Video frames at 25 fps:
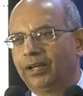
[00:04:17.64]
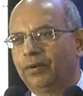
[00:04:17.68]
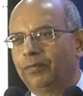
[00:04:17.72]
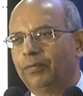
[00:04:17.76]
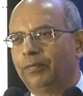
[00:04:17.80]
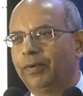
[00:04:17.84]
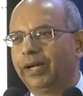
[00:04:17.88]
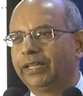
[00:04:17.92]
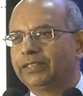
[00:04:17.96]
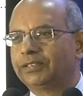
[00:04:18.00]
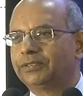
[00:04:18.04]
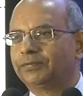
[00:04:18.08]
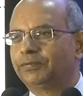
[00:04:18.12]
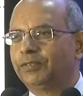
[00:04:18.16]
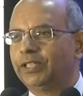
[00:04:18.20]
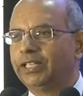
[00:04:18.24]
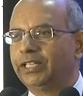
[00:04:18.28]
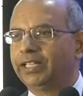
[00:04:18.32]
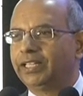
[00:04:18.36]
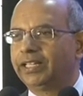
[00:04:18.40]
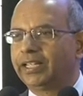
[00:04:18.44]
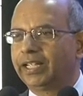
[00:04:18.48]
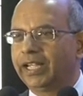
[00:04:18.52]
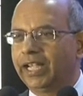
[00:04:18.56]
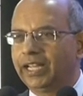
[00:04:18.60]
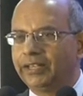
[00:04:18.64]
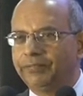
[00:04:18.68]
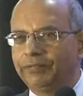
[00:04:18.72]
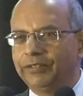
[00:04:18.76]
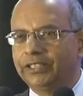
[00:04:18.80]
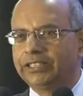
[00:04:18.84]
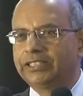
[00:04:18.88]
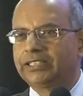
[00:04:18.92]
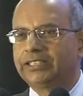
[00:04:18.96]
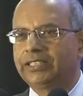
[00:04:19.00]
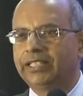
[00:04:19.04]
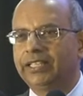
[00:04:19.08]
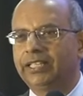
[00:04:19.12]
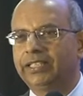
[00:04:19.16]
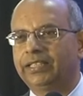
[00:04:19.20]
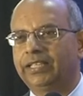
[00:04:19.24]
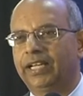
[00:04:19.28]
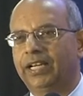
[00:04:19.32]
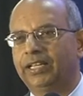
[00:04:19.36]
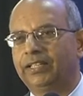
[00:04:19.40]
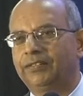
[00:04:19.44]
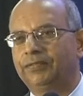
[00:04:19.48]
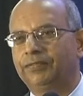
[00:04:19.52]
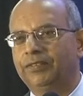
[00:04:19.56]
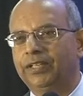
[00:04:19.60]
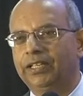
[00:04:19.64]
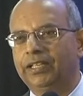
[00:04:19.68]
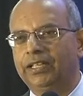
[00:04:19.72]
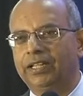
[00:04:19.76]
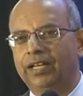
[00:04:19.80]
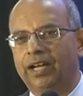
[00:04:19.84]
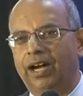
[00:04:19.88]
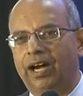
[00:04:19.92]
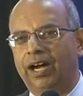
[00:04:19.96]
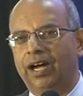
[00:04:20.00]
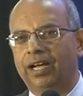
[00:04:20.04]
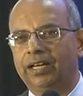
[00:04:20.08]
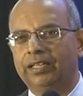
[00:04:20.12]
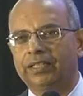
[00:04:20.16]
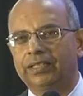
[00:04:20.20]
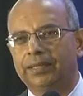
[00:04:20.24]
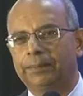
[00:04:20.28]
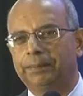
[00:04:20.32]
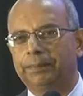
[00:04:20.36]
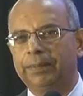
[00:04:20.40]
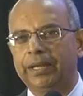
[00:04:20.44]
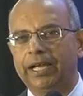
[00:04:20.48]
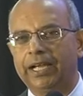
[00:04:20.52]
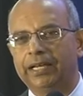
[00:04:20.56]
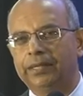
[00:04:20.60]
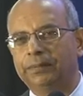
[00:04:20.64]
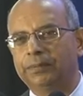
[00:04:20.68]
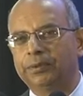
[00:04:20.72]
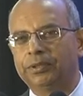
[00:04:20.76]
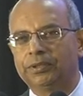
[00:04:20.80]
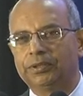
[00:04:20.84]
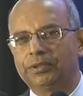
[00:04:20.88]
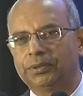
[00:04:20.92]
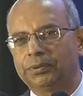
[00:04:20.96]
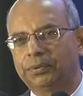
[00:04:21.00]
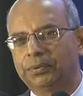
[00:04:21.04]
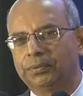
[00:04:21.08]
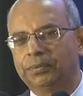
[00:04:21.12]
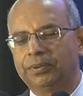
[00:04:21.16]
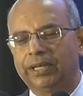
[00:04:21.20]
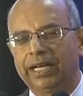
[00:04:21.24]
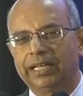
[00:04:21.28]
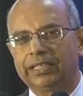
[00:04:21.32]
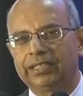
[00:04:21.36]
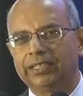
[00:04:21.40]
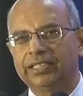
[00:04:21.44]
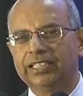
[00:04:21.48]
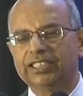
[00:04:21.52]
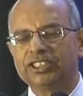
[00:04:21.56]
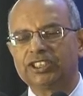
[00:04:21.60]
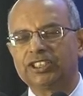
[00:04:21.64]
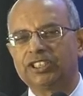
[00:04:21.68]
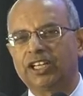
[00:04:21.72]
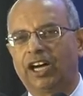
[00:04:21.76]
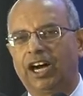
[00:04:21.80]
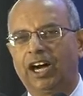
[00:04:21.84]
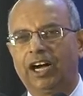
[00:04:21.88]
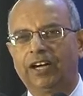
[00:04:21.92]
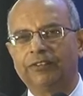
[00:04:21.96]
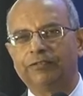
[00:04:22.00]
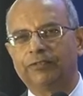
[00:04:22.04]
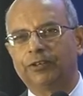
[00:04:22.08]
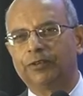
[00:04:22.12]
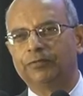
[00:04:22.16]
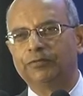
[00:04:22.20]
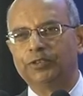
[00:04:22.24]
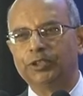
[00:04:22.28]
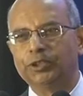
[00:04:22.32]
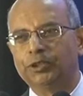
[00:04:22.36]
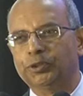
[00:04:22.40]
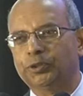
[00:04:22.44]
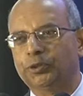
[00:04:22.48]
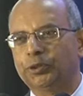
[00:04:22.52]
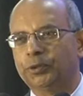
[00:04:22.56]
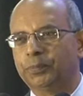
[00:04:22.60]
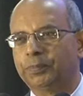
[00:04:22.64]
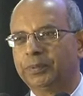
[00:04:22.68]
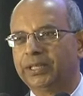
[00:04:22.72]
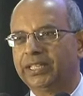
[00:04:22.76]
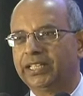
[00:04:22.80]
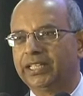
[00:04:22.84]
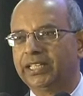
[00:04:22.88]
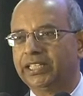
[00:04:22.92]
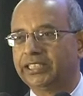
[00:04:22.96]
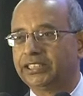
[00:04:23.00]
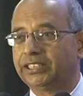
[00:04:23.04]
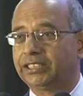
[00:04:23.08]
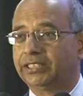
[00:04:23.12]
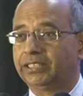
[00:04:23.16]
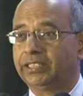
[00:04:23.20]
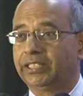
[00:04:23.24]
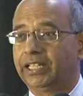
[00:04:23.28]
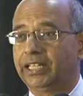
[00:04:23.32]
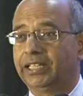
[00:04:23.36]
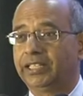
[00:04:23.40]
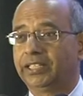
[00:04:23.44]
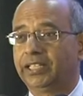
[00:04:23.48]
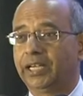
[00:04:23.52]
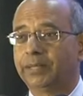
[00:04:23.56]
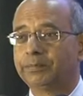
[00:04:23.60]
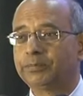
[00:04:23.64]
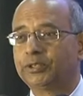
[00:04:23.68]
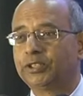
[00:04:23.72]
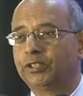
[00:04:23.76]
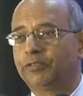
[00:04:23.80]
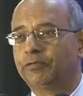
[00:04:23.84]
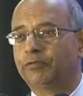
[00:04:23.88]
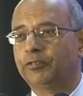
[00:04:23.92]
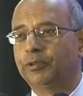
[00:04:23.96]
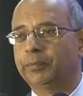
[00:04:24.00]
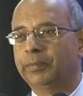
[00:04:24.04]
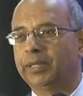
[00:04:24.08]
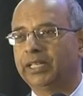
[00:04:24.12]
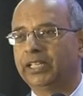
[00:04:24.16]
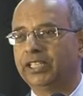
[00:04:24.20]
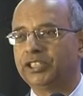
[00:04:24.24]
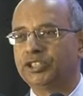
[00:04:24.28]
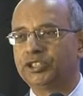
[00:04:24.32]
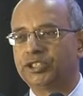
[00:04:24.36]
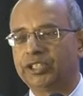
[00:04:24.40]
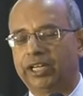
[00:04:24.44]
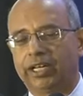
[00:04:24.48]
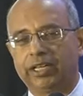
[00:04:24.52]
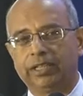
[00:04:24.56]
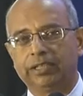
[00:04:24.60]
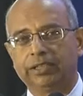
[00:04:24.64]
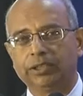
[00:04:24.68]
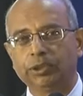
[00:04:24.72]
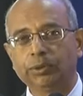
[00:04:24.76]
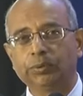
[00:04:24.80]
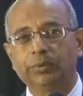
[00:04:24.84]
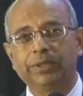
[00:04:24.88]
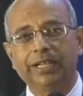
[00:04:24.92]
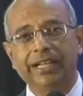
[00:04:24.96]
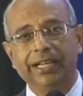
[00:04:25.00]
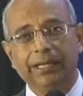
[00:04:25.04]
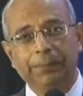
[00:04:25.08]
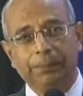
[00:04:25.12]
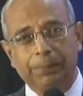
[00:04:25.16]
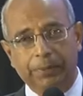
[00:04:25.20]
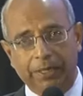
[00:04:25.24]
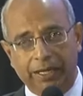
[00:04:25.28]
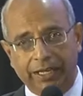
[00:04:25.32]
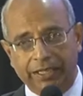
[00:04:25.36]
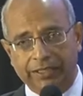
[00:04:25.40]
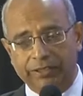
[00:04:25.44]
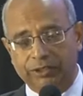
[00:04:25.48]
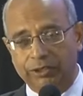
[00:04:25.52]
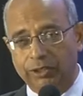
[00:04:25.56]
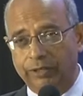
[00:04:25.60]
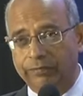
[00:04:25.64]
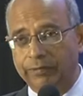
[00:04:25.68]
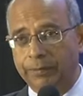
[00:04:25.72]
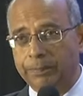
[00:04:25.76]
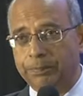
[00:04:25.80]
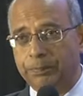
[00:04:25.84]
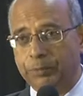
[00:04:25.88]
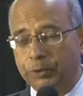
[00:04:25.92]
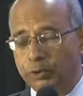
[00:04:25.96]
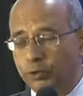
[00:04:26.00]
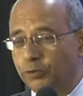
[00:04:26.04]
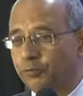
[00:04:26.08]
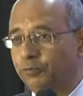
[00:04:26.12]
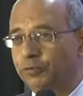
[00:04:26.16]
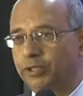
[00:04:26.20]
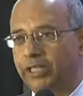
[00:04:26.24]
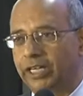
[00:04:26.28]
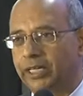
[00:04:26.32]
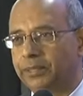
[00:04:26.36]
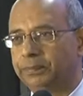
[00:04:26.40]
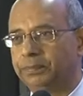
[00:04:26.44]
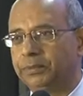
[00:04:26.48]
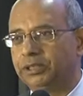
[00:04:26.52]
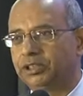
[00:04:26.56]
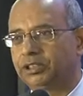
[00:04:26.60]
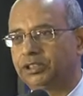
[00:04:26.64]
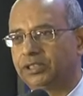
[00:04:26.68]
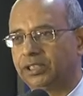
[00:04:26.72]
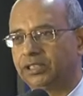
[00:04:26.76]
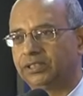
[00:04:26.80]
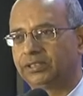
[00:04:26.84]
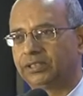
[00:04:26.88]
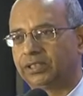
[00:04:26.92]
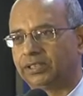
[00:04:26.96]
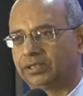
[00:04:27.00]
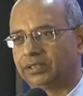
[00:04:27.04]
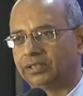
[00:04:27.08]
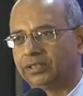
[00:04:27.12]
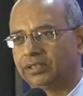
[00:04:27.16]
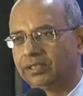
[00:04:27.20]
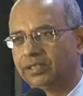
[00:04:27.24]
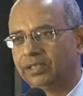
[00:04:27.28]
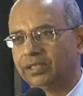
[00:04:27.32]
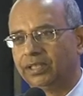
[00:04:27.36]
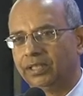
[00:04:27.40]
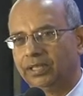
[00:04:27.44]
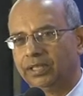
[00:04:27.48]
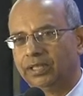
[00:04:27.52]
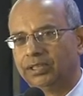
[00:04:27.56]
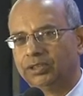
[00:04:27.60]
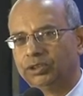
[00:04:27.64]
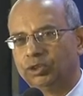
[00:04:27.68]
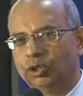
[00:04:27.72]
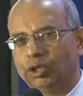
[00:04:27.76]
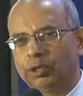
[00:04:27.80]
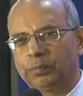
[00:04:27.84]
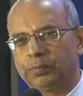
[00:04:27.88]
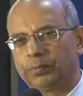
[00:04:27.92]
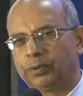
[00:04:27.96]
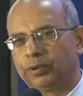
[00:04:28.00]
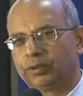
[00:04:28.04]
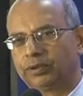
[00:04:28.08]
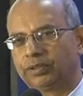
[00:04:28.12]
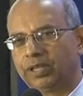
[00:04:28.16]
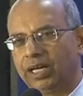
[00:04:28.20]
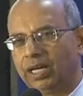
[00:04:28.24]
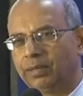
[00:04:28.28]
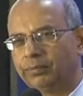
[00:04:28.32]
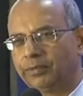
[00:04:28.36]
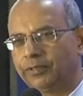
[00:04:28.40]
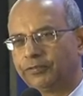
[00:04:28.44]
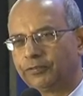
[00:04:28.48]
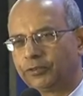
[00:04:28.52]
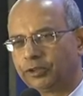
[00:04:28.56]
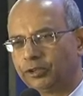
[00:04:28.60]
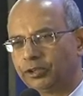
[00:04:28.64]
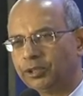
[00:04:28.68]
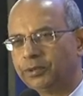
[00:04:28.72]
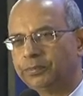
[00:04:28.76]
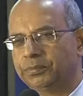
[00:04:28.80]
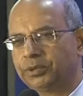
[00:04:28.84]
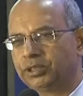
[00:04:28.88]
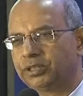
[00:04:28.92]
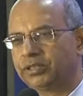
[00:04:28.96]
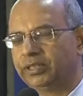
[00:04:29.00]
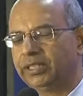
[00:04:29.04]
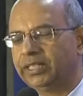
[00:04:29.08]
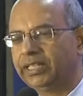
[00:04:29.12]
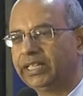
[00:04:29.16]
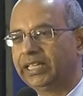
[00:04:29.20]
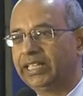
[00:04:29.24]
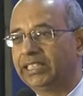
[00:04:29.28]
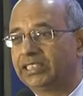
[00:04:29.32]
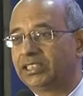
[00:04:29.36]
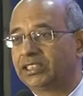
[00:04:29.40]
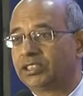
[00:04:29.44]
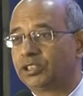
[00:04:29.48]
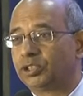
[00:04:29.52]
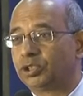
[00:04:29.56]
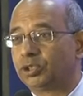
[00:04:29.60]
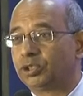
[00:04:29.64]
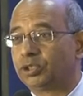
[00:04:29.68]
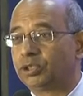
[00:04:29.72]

but can we say that we are comparable to at least half of the European nation in terms of women and child? You take pride, you have a beautiful administration. Your program of Kudum Sri is